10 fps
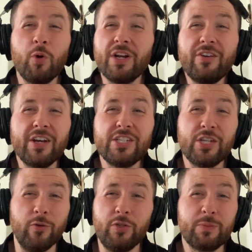what are you going to
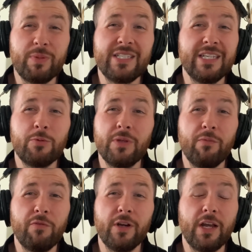do just persist with
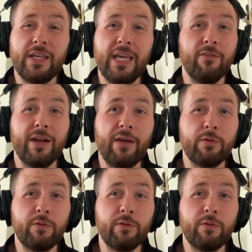him for another year and